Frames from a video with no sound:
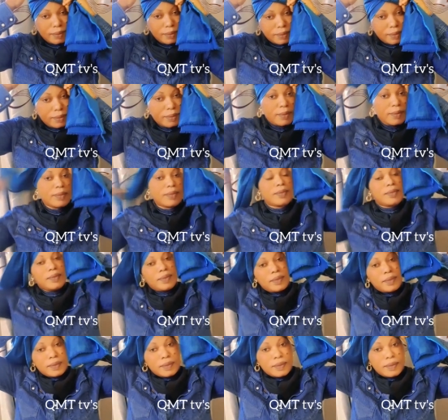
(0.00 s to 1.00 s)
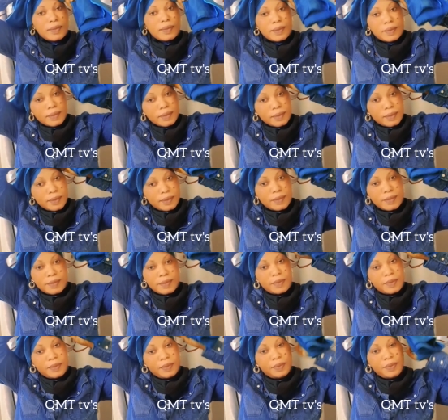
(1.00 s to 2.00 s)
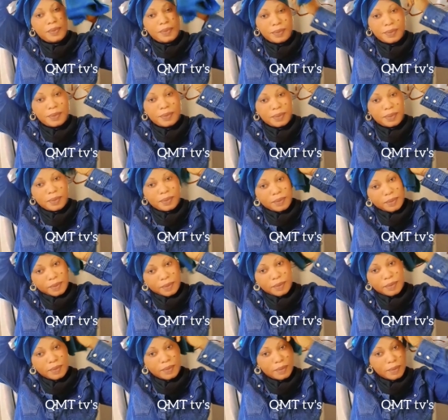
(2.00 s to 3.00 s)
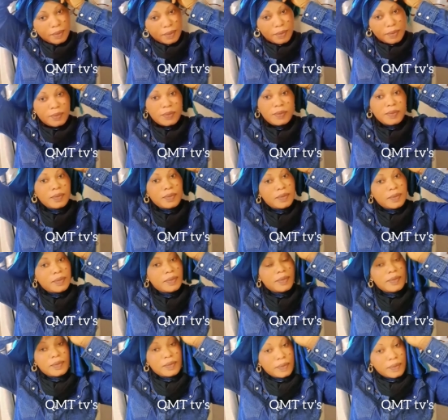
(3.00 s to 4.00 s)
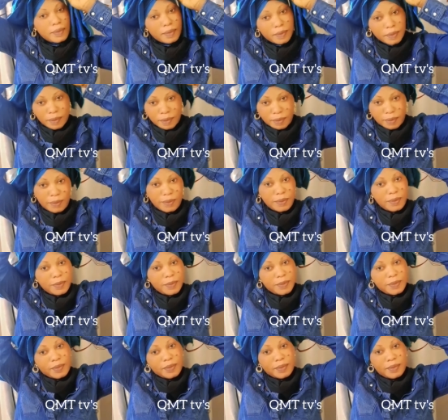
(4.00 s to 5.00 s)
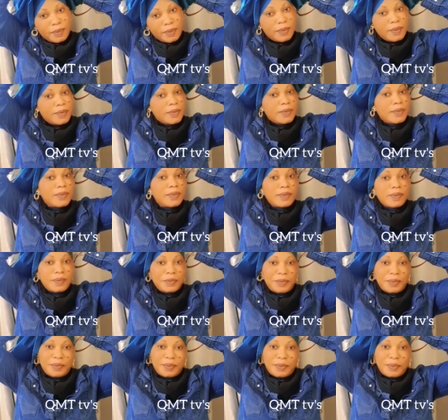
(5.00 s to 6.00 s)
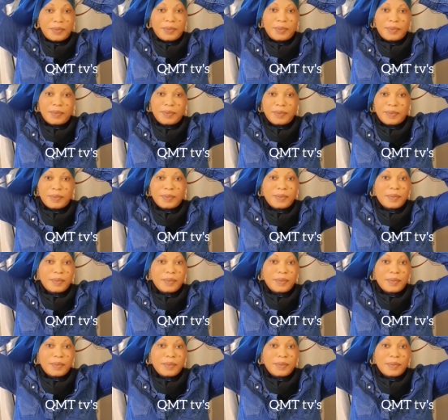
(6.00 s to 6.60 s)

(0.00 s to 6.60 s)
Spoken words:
what we are doing. This style is very simple, and it's looking